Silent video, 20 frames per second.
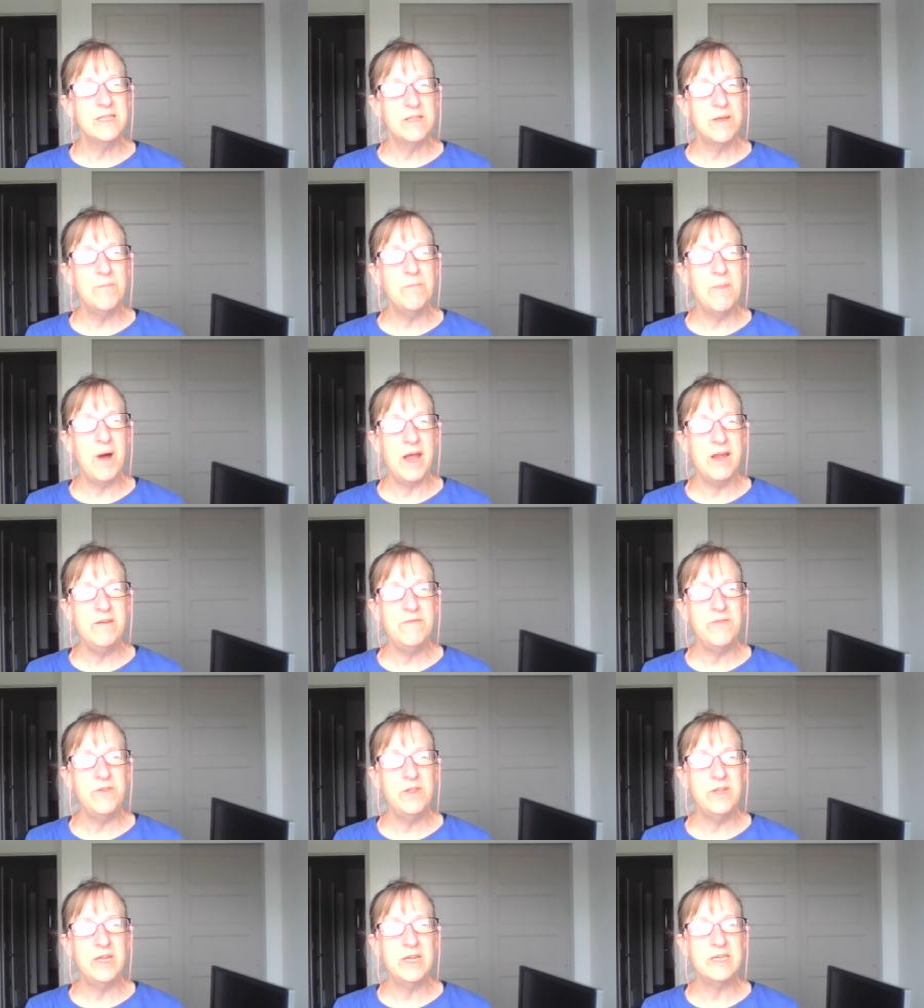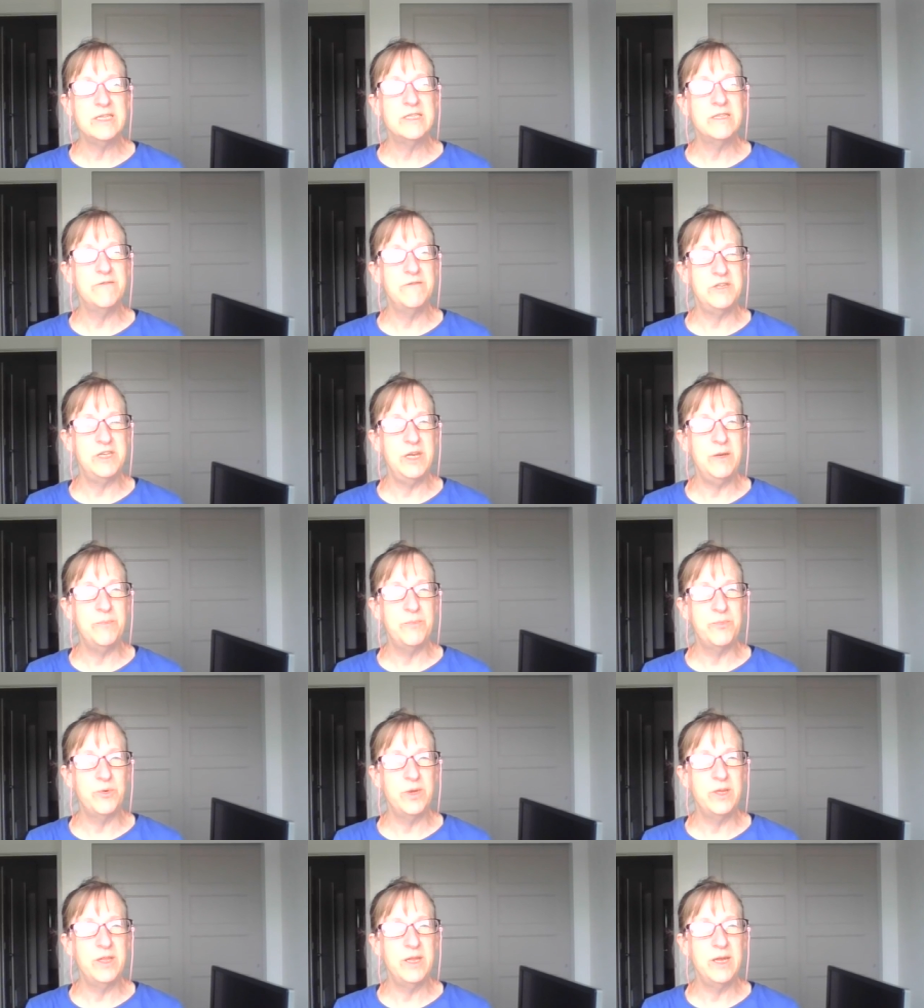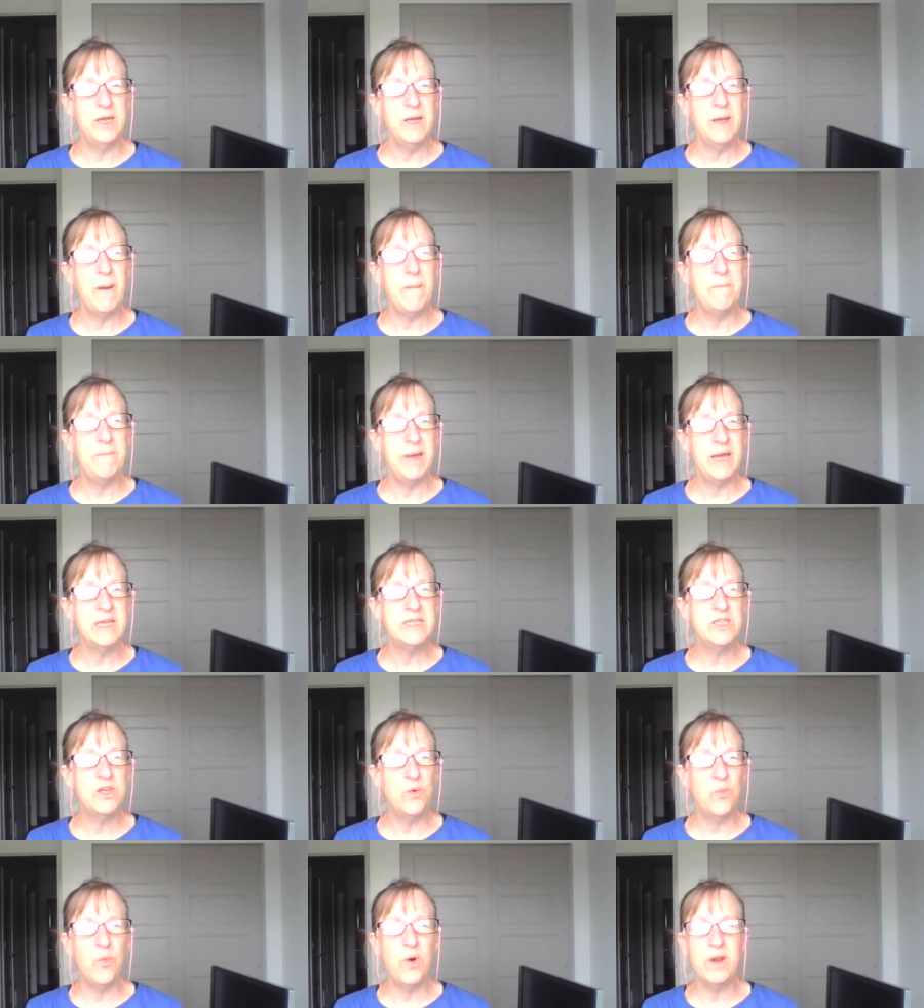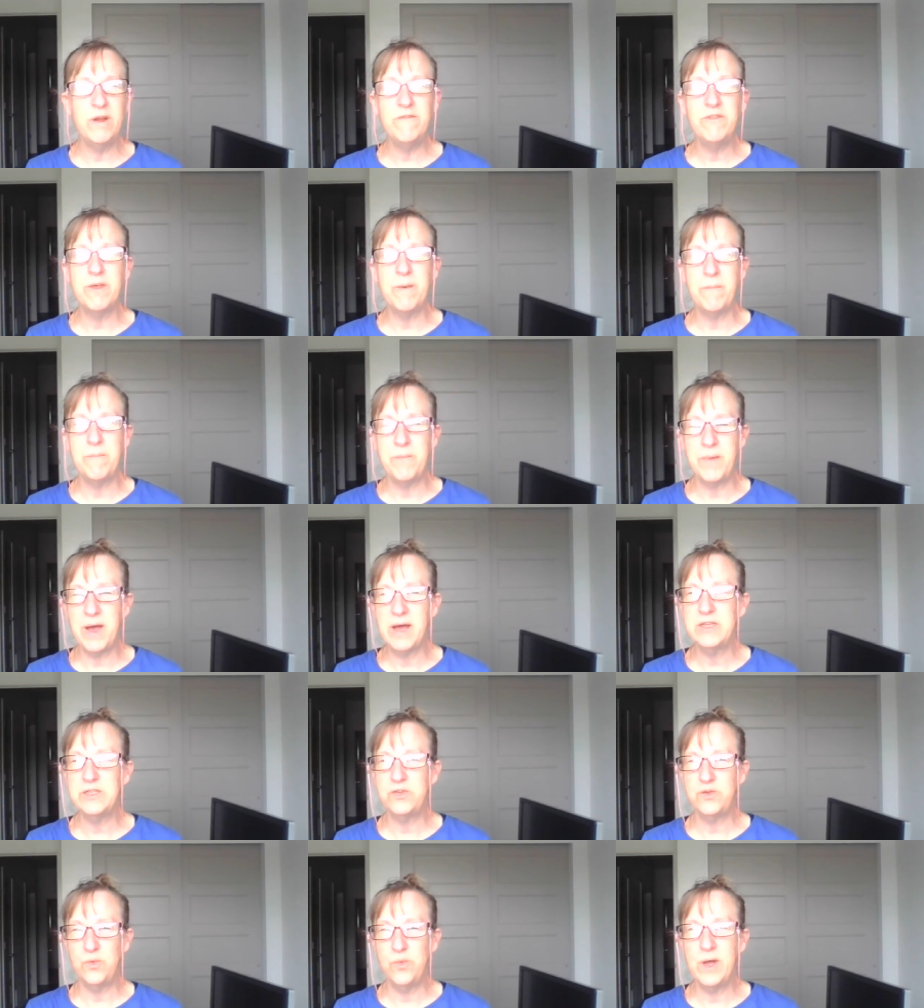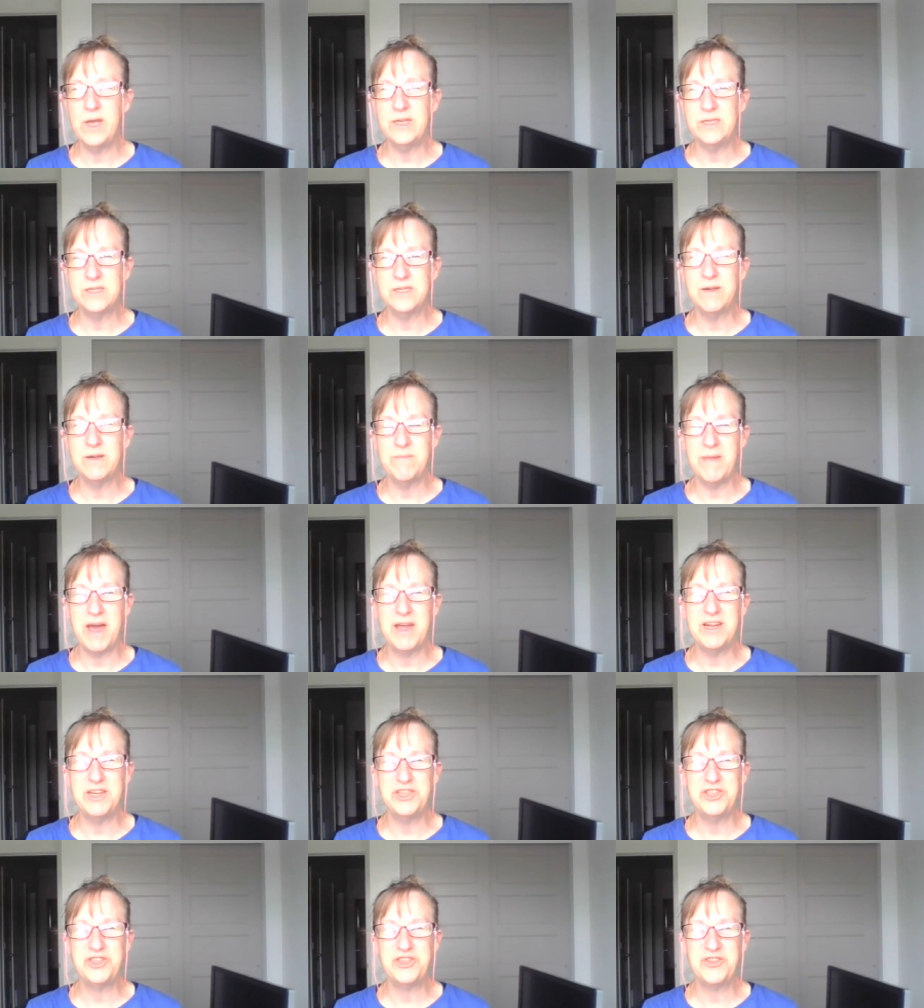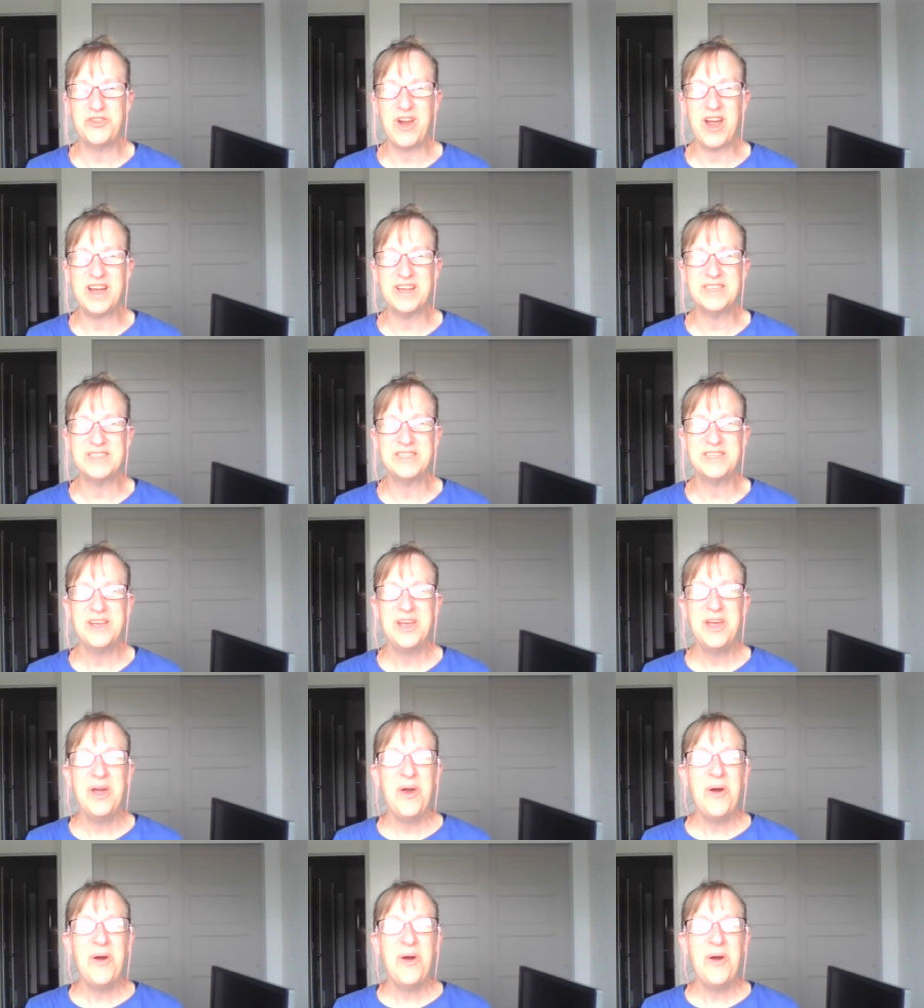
the mindfulness of deep breathing makes it one of the best ways to manage stress,